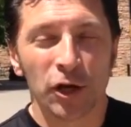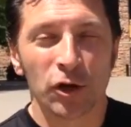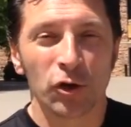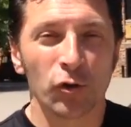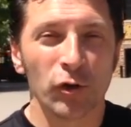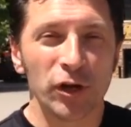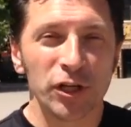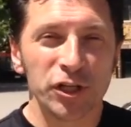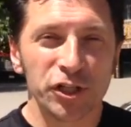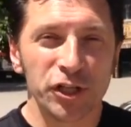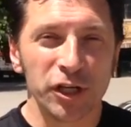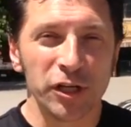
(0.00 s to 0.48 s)

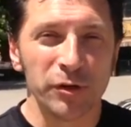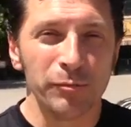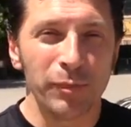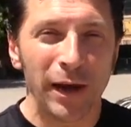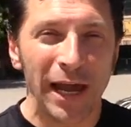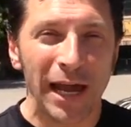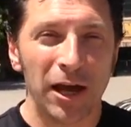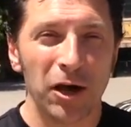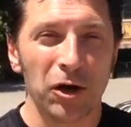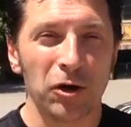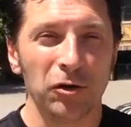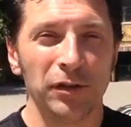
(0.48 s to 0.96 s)
Christian
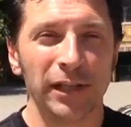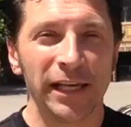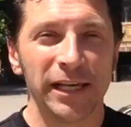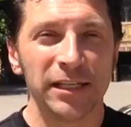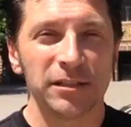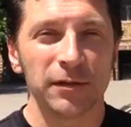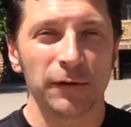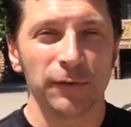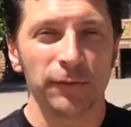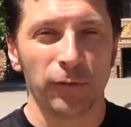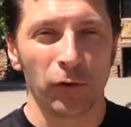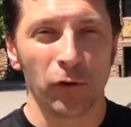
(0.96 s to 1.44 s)
Powell
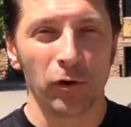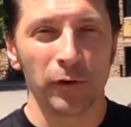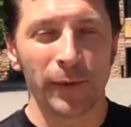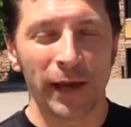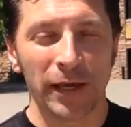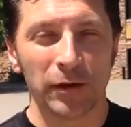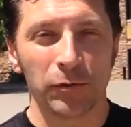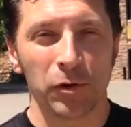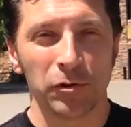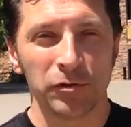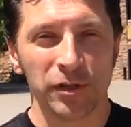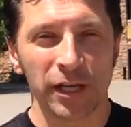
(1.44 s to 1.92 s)
leads a
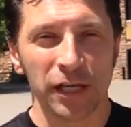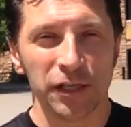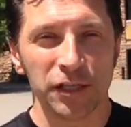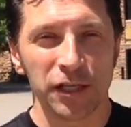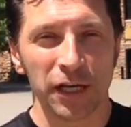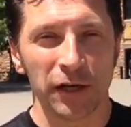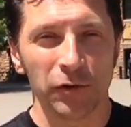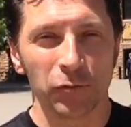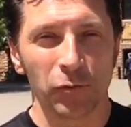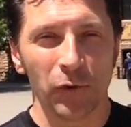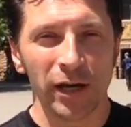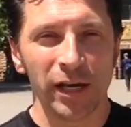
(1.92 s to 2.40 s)
four-man
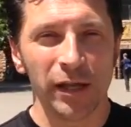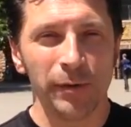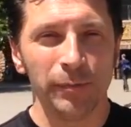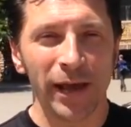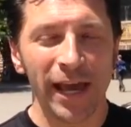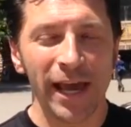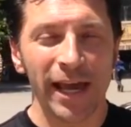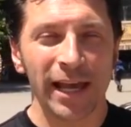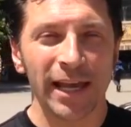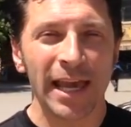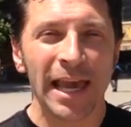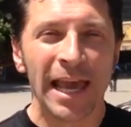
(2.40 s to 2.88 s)
rotation at running
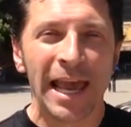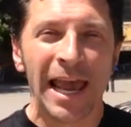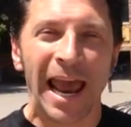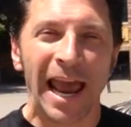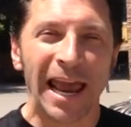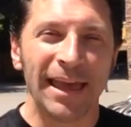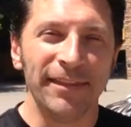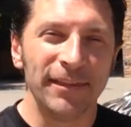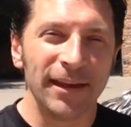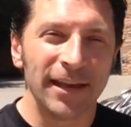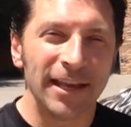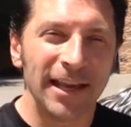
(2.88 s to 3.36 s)
back,
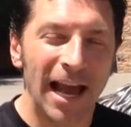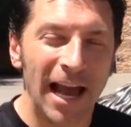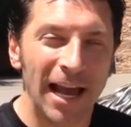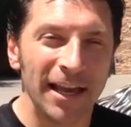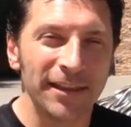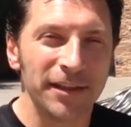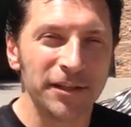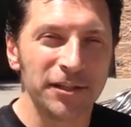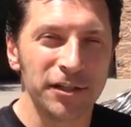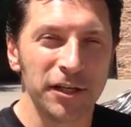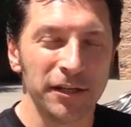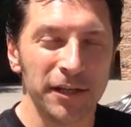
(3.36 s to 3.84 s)
and the
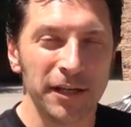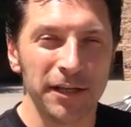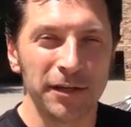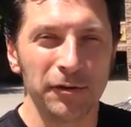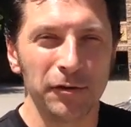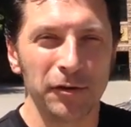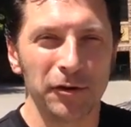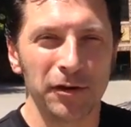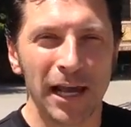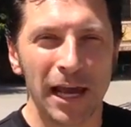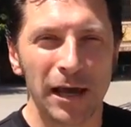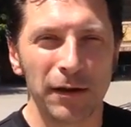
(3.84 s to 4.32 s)
guy that you need
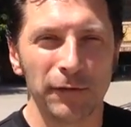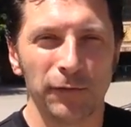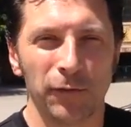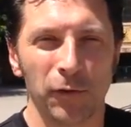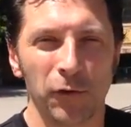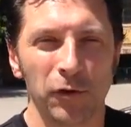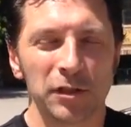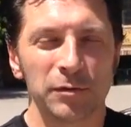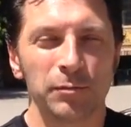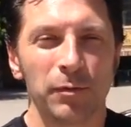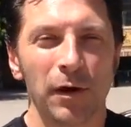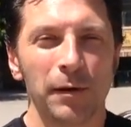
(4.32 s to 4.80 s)
to look out
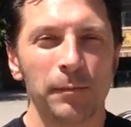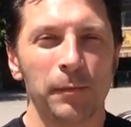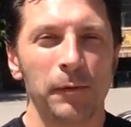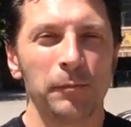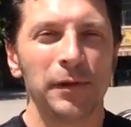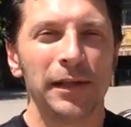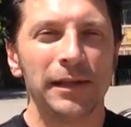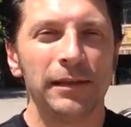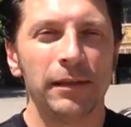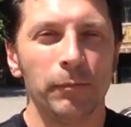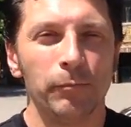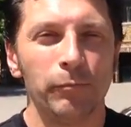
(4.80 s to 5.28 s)
for is
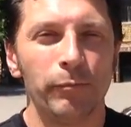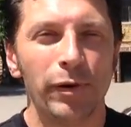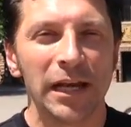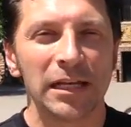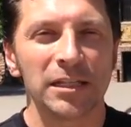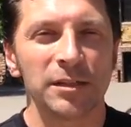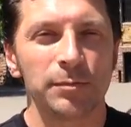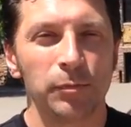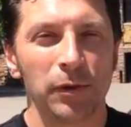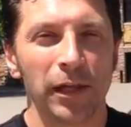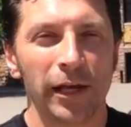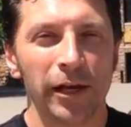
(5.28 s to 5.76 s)
probably the
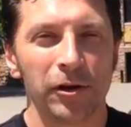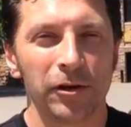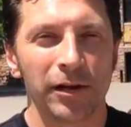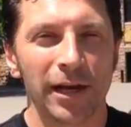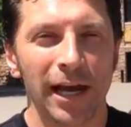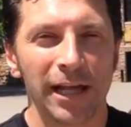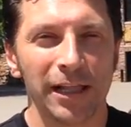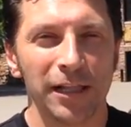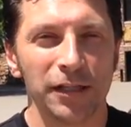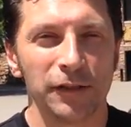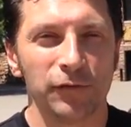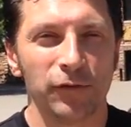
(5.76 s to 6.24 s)
best player in
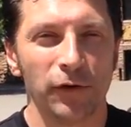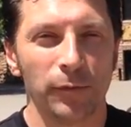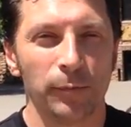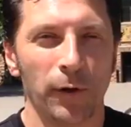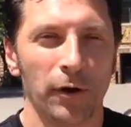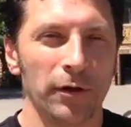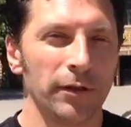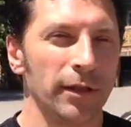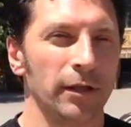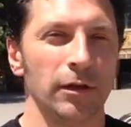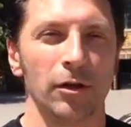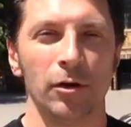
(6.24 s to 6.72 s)
college
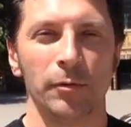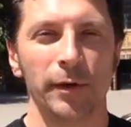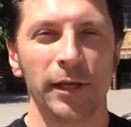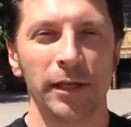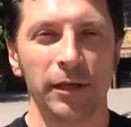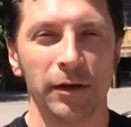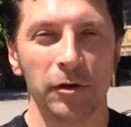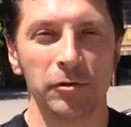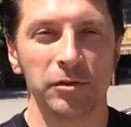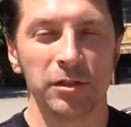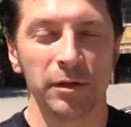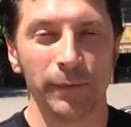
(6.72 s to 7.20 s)
football that
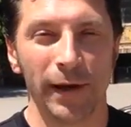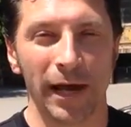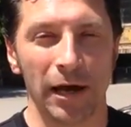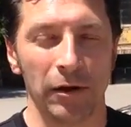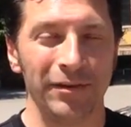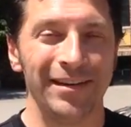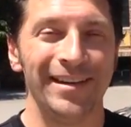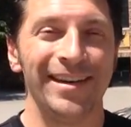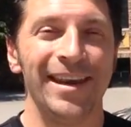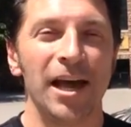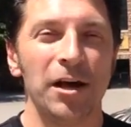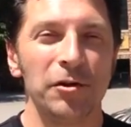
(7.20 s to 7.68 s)
nobody knows
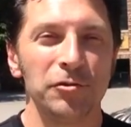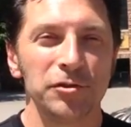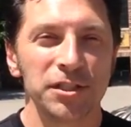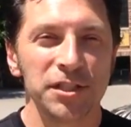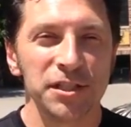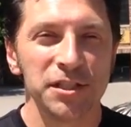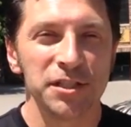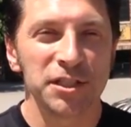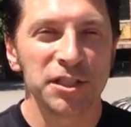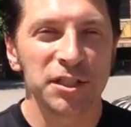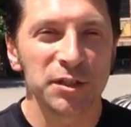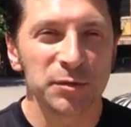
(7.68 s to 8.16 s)
about,
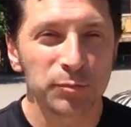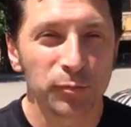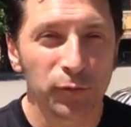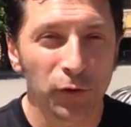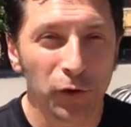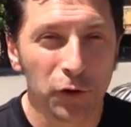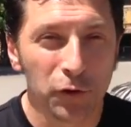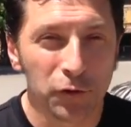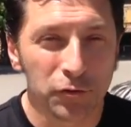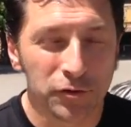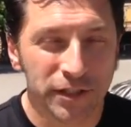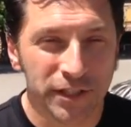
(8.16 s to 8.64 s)
Nelson
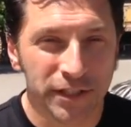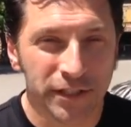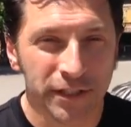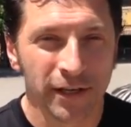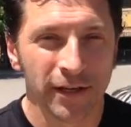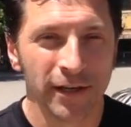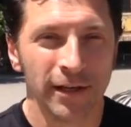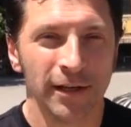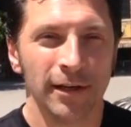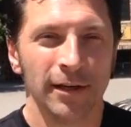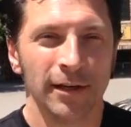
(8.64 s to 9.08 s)
Spruce.